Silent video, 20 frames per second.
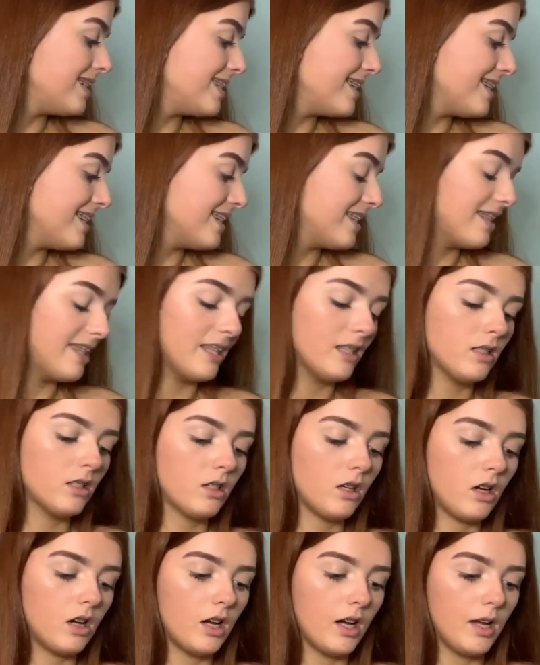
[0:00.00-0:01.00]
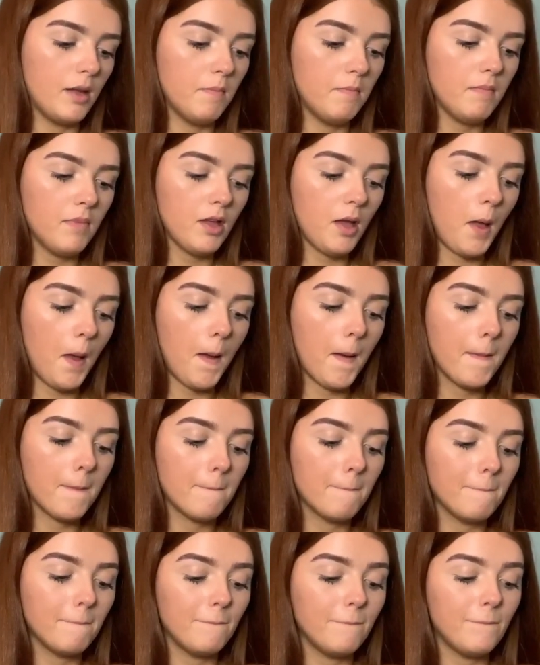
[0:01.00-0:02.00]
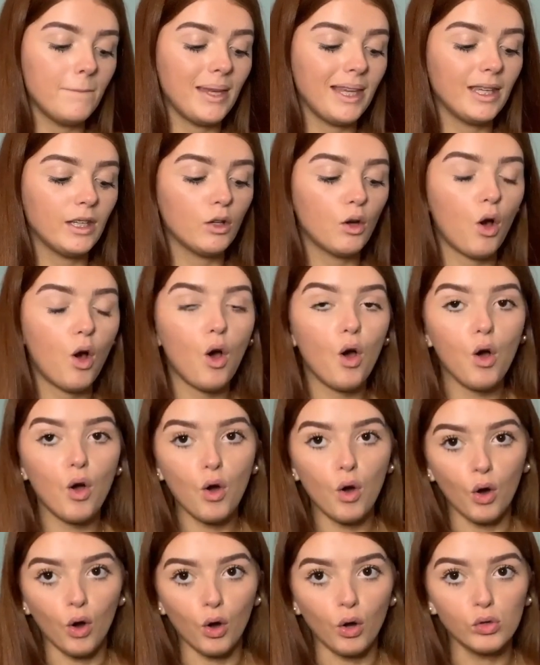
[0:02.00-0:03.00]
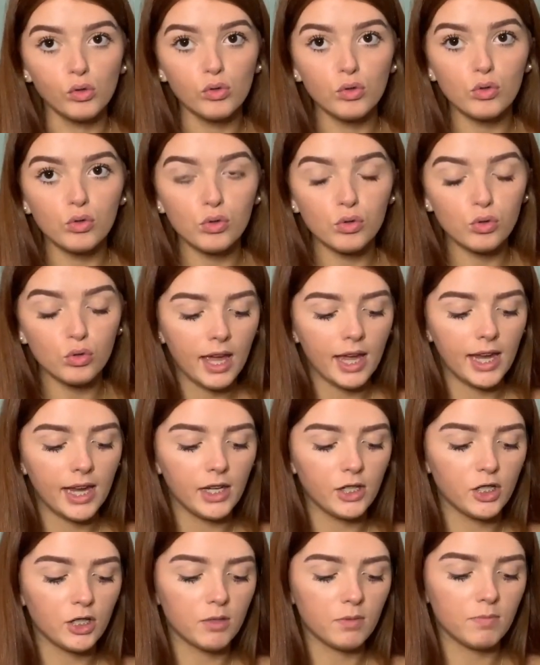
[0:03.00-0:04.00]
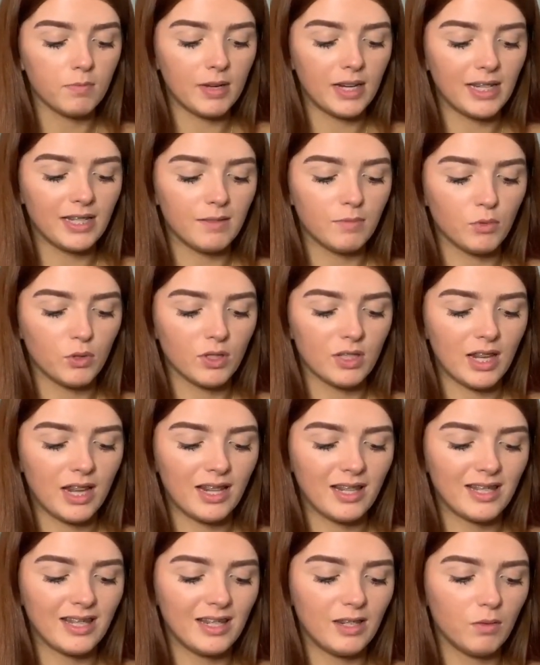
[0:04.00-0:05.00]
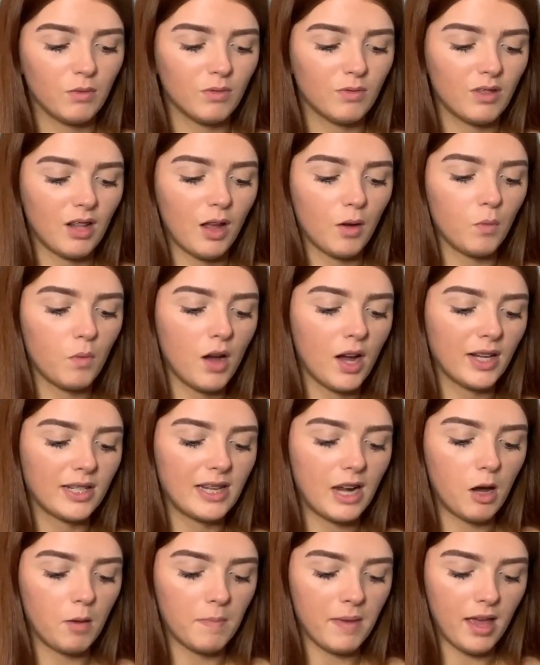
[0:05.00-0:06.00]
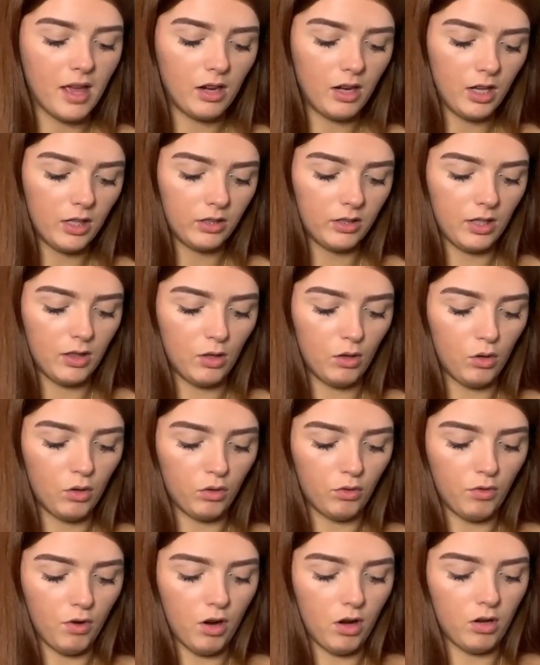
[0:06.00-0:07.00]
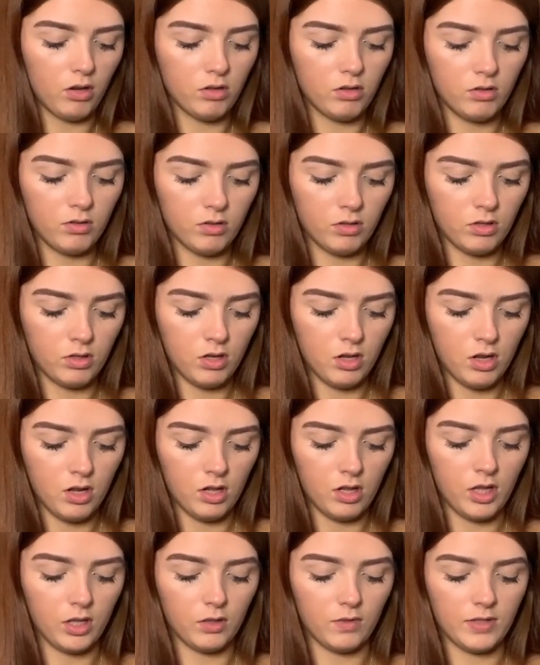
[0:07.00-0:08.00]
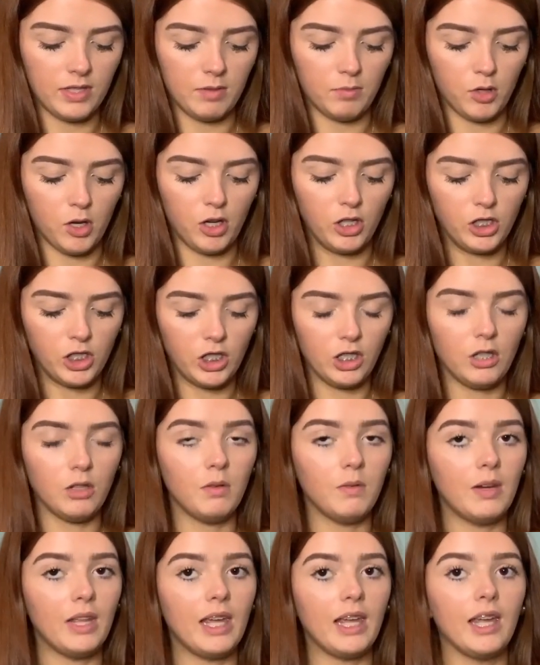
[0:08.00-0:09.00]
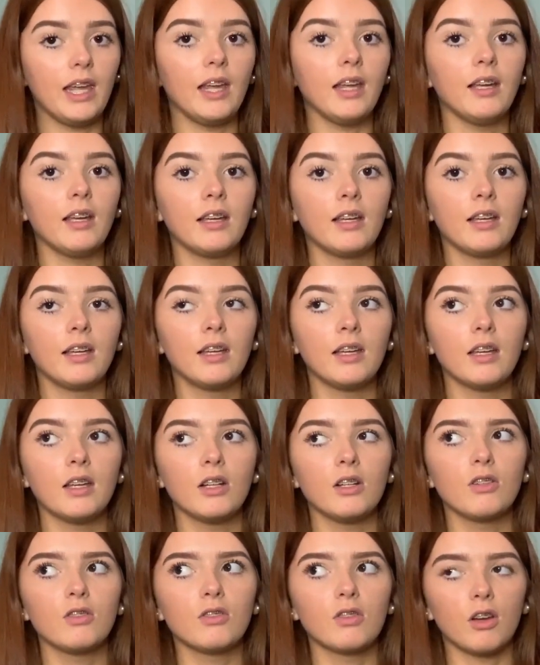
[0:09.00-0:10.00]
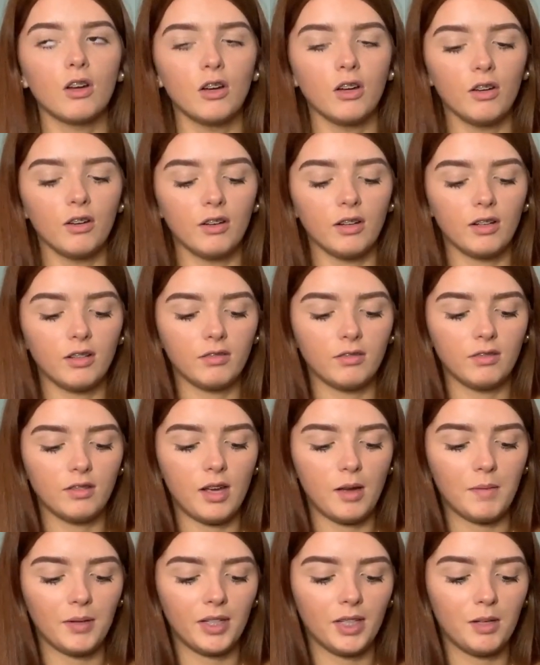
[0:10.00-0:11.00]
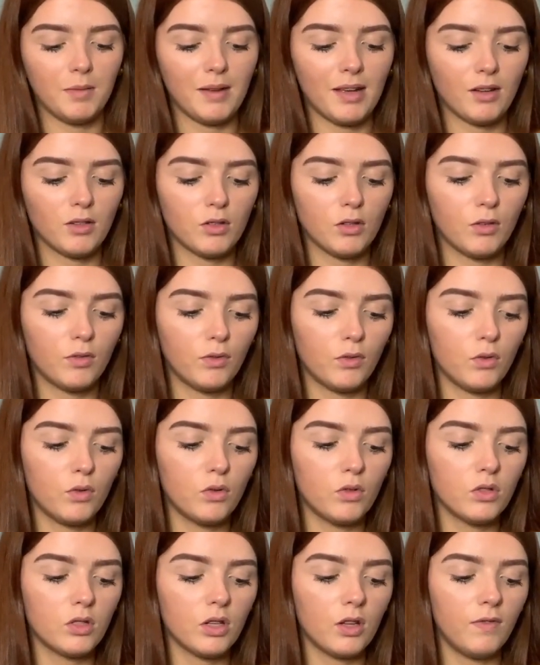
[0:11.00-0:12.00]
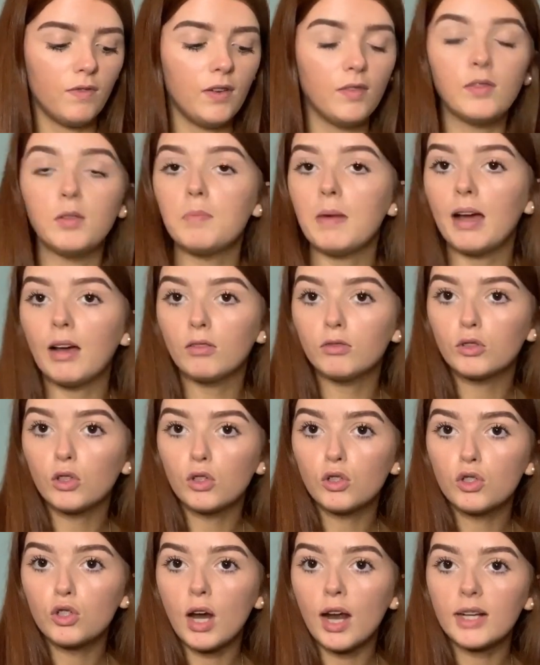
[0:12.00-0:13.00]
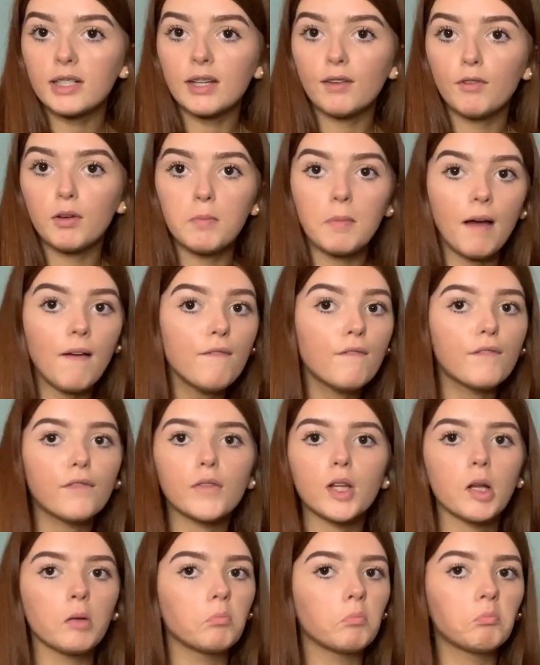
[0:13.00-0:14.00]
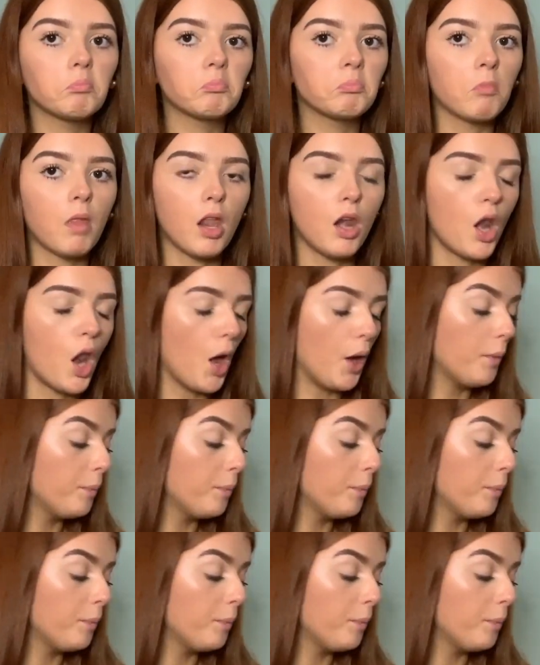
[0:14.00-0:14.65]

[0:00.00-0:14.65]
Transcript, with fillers: didn't this time because it just made more sense and it would like worked out better like in the long run. Like, obviously I'm going to uni, so am I going to be able to afford a £50 contract every month? No.